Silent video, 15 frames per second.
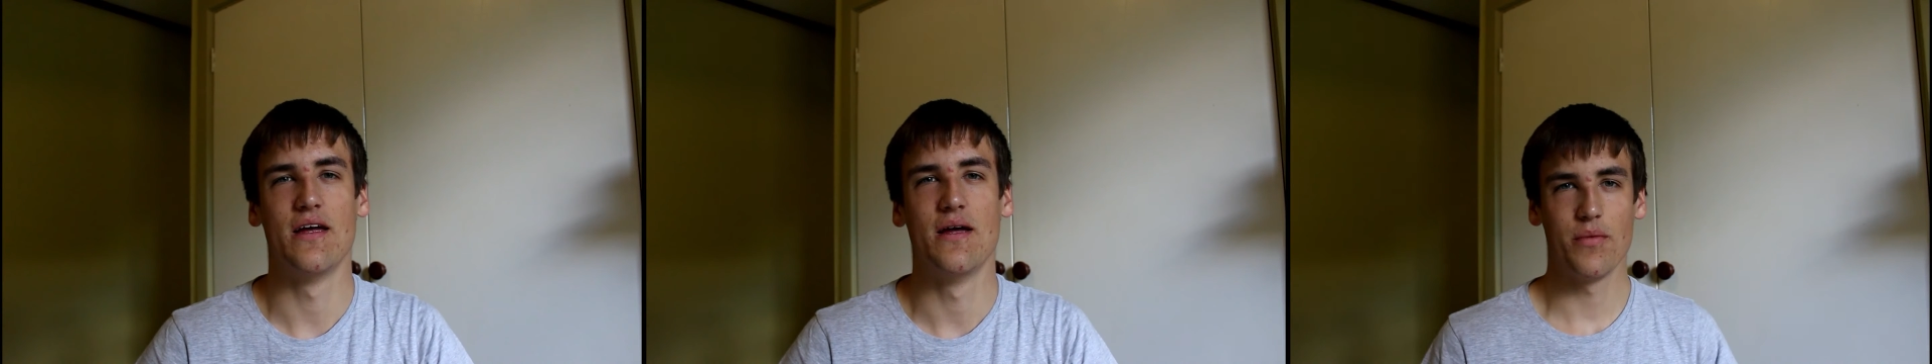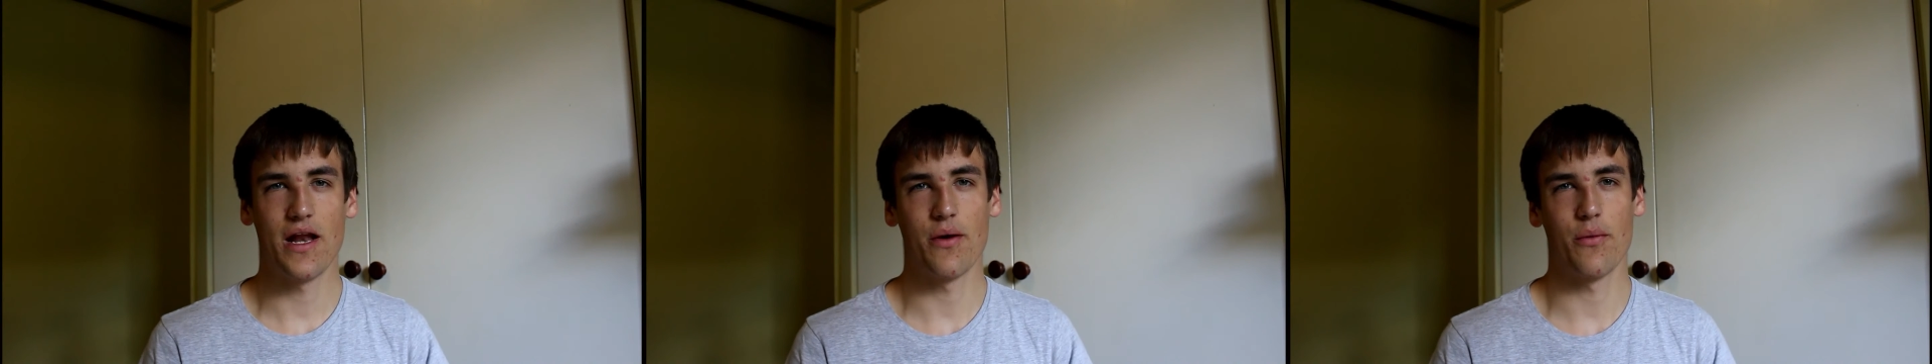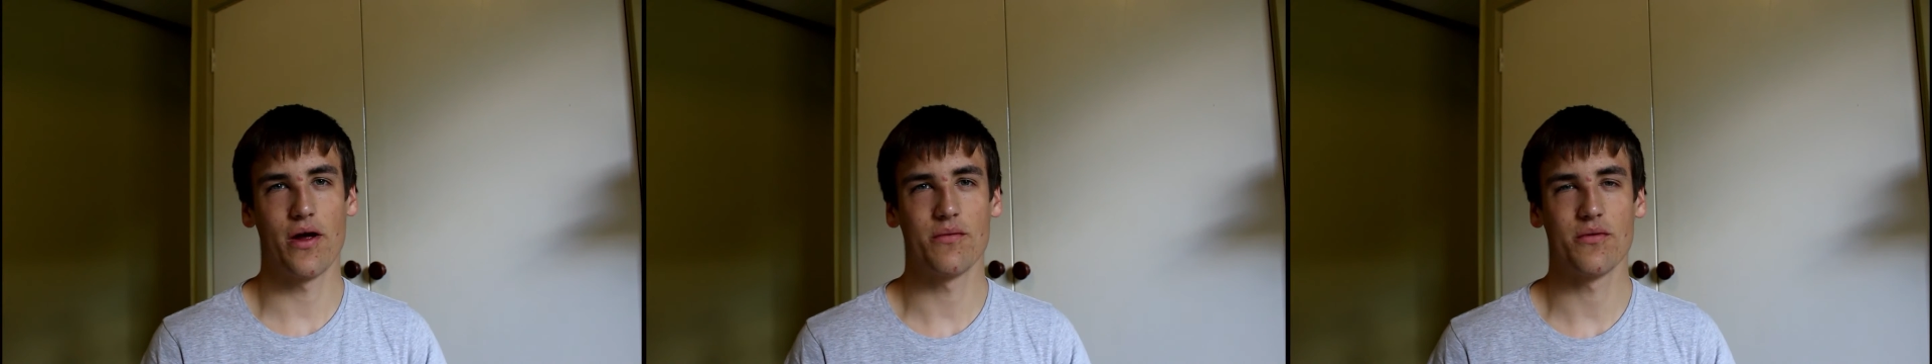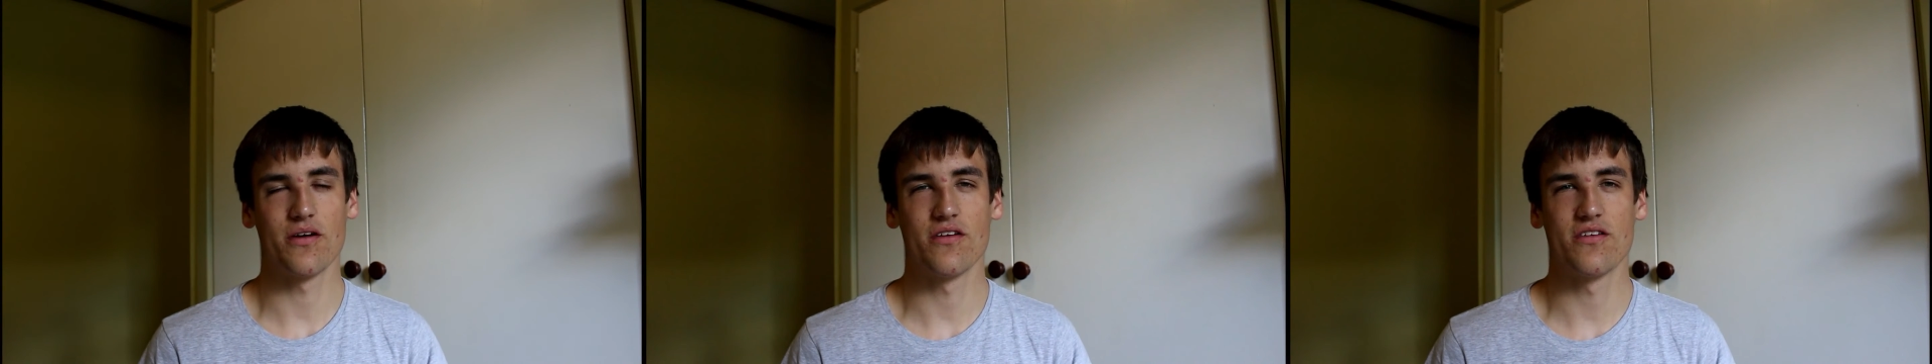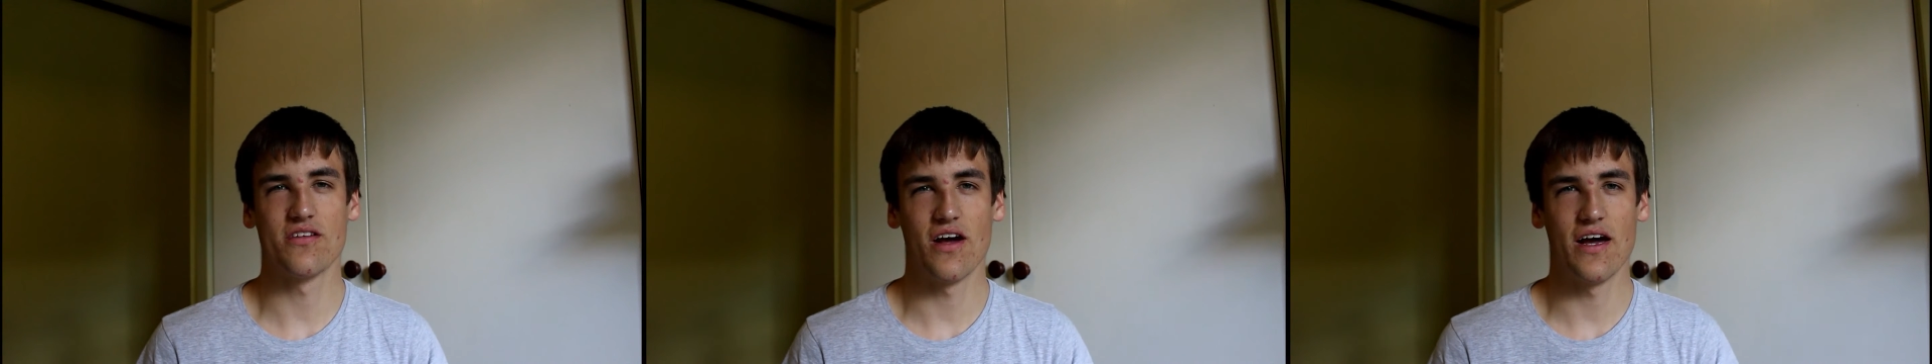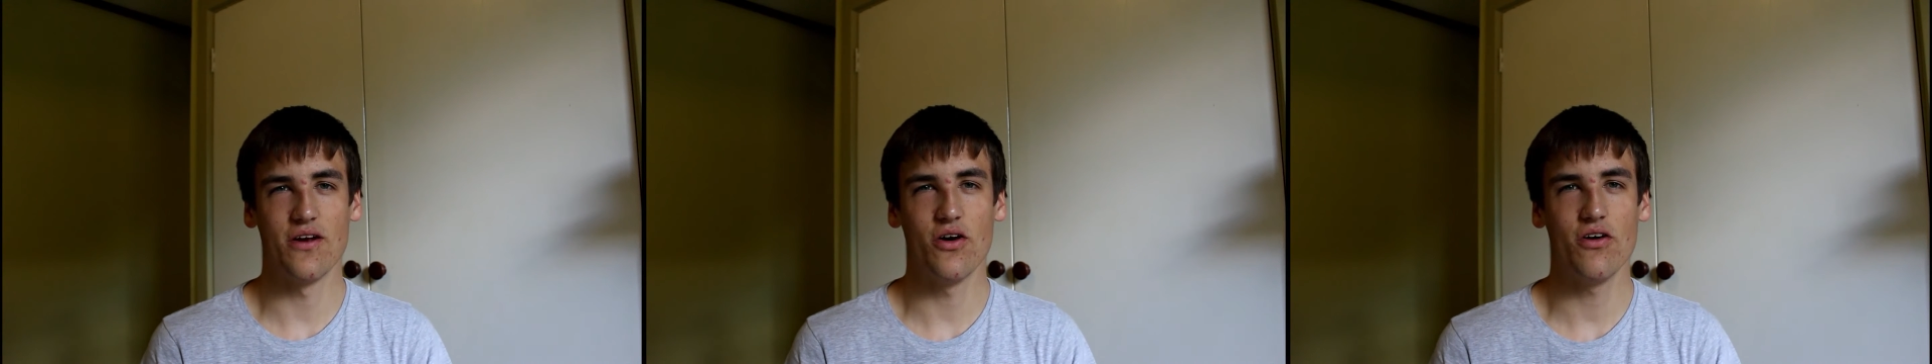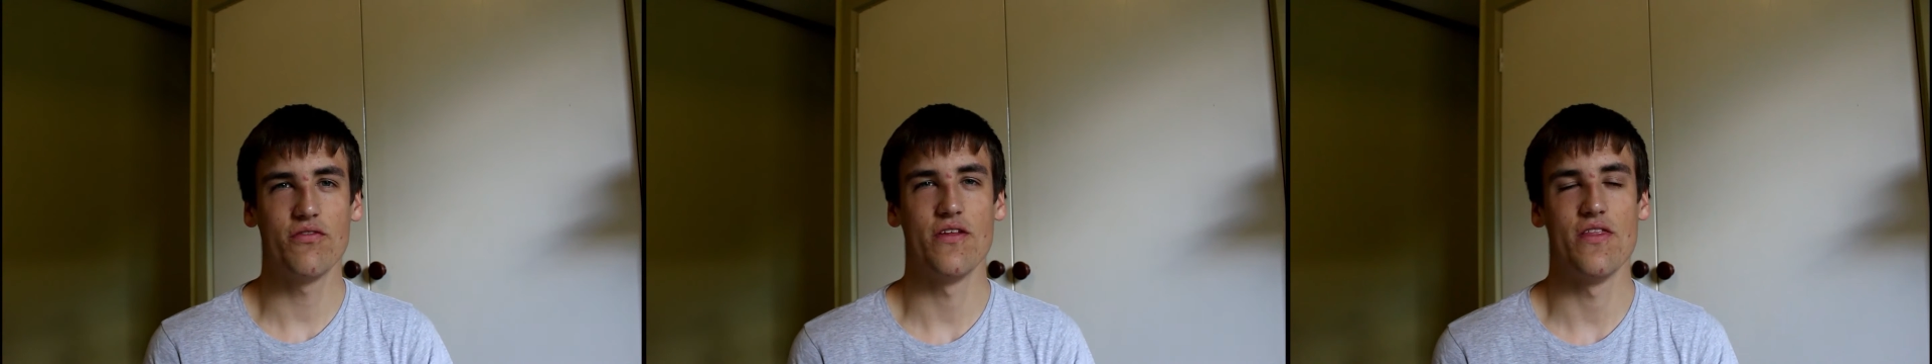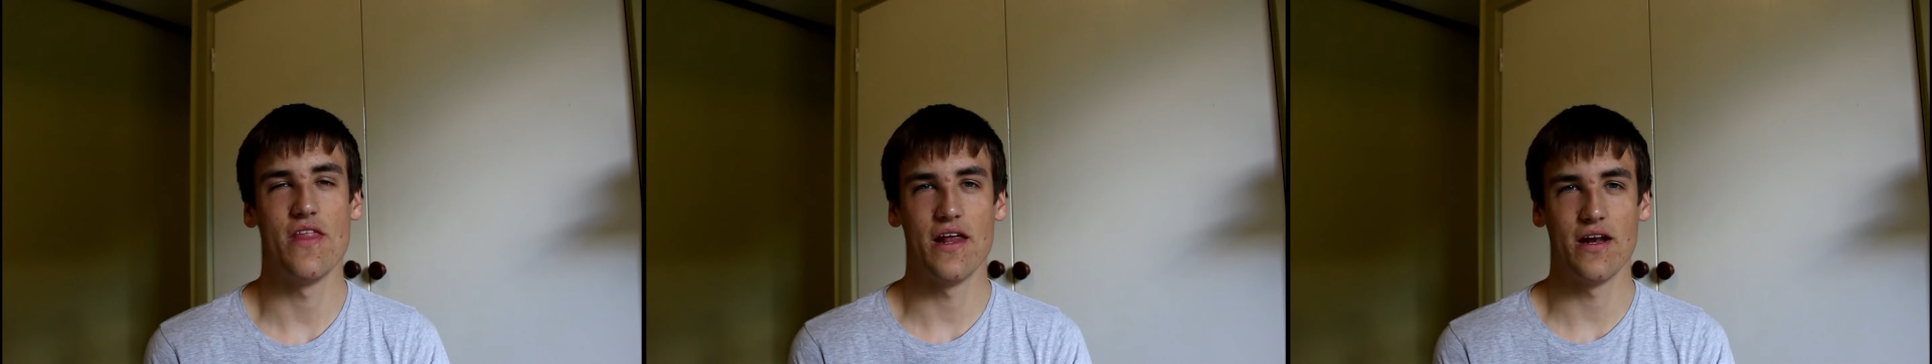But anyway, I'm going to sign off
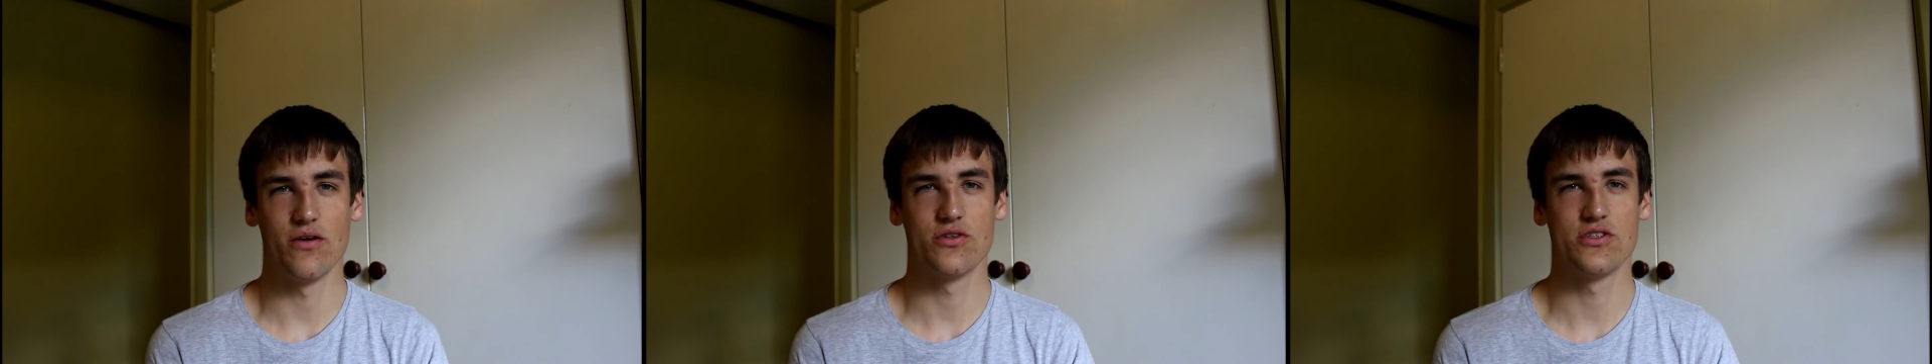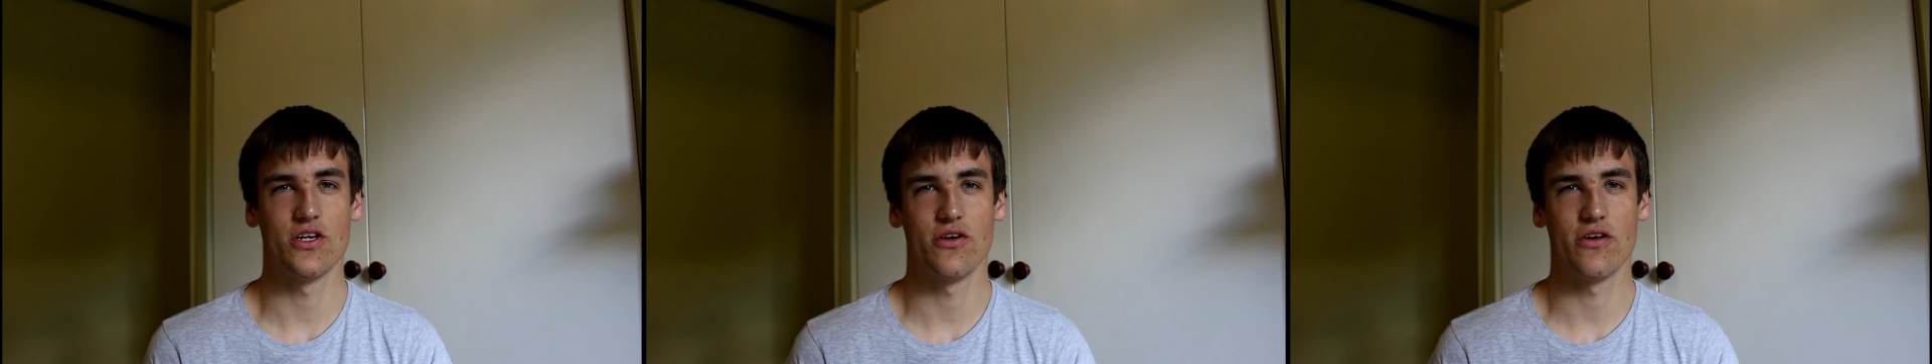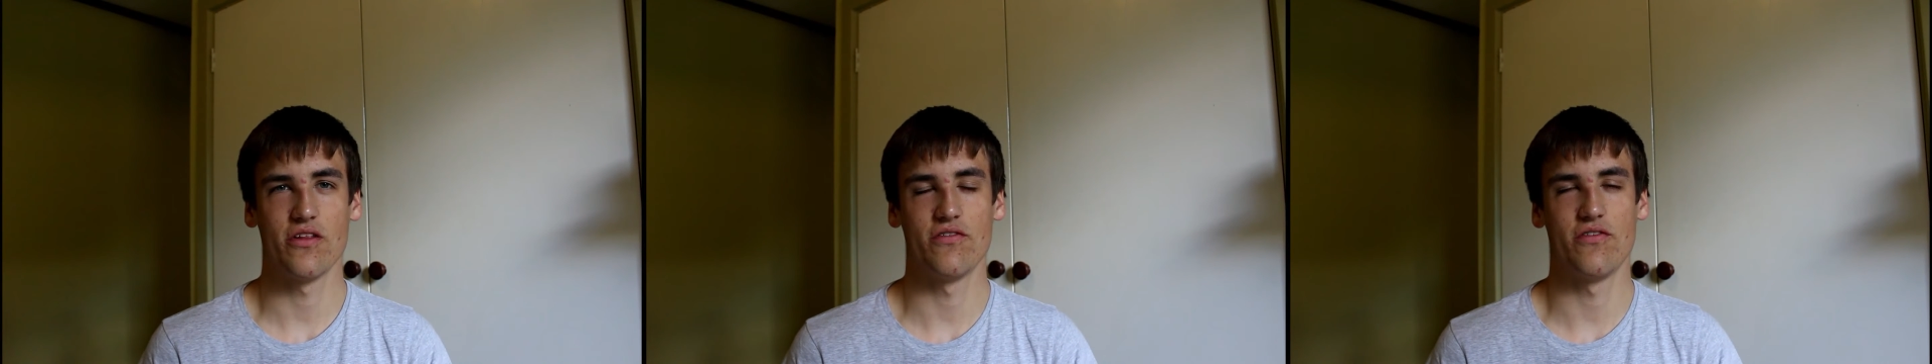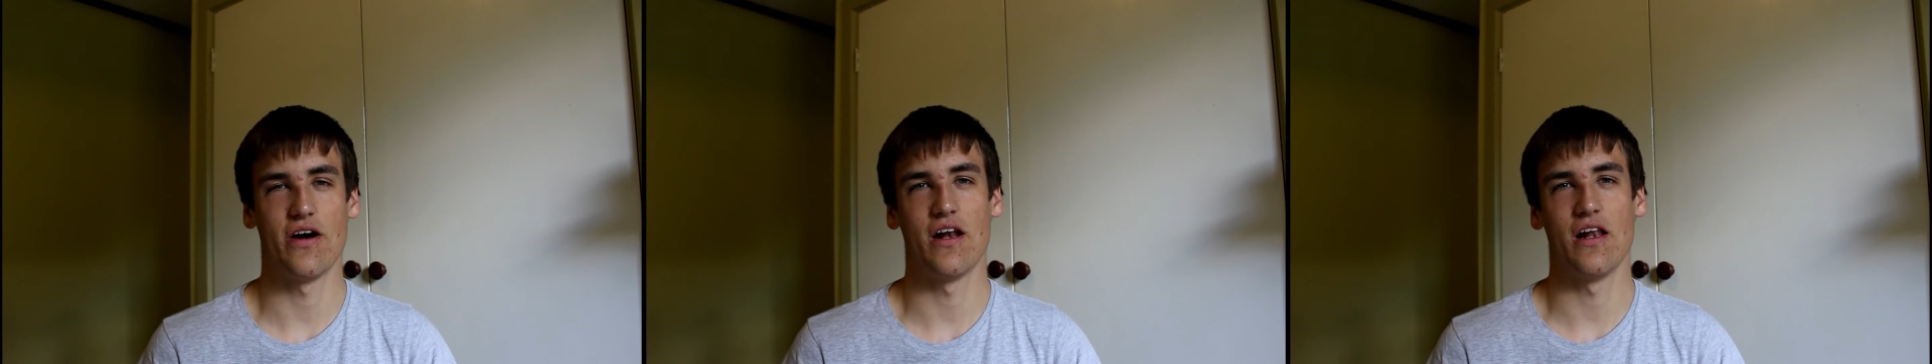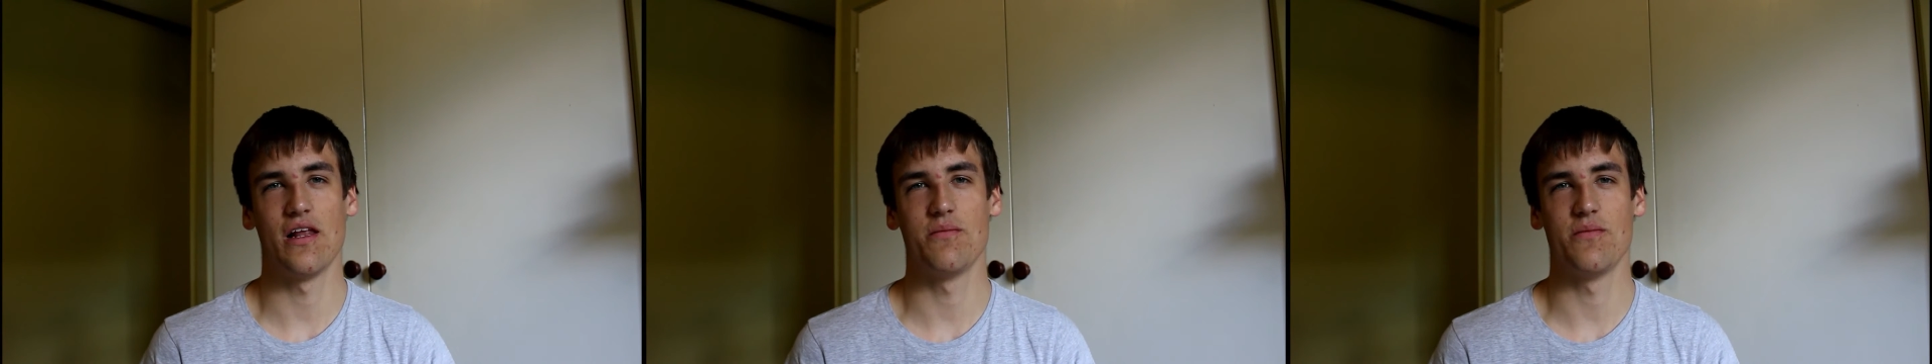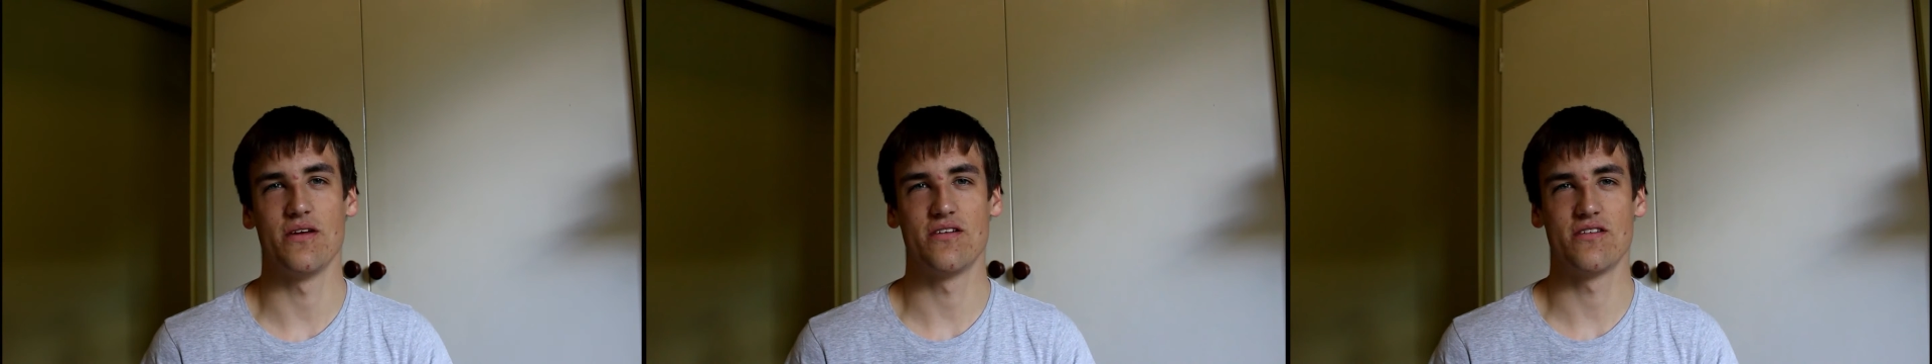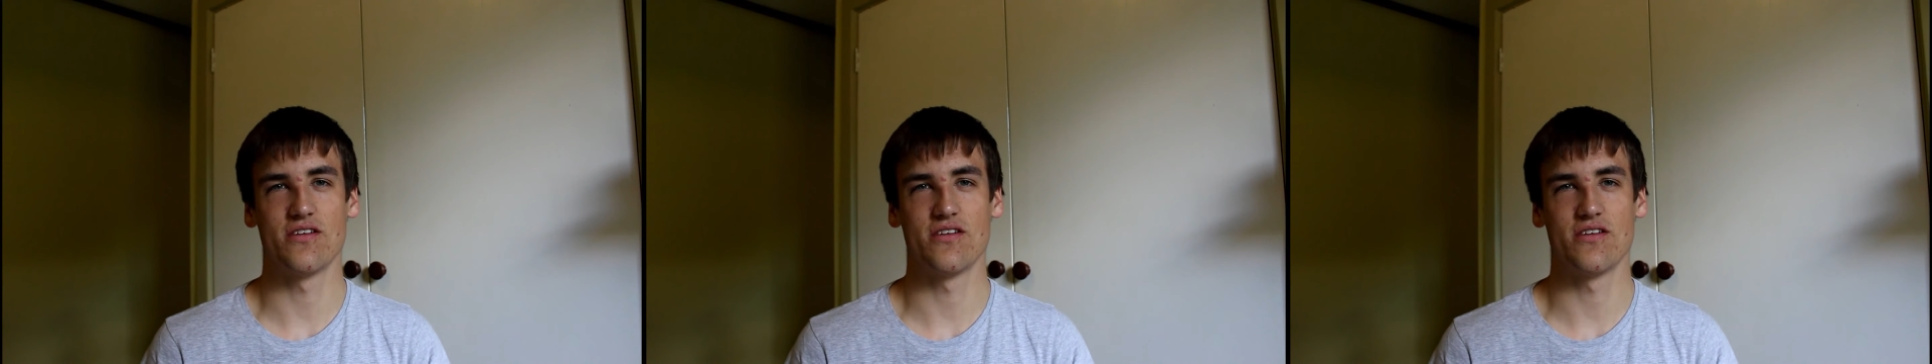and then I'll show you the final image.